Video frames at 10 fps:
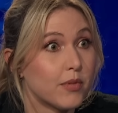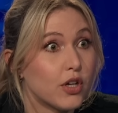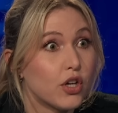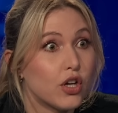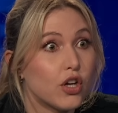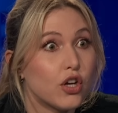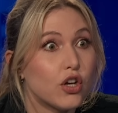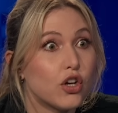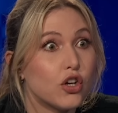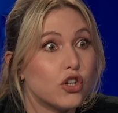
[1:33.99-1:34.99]

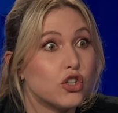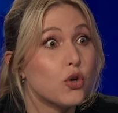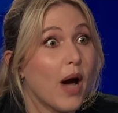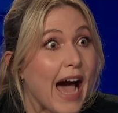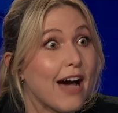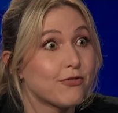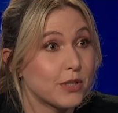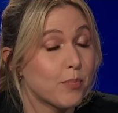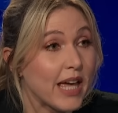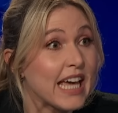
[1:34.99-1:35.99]
you have
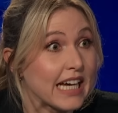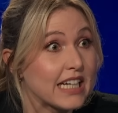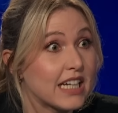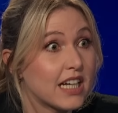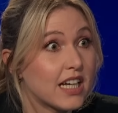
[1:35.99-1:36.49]
to pick. And Chris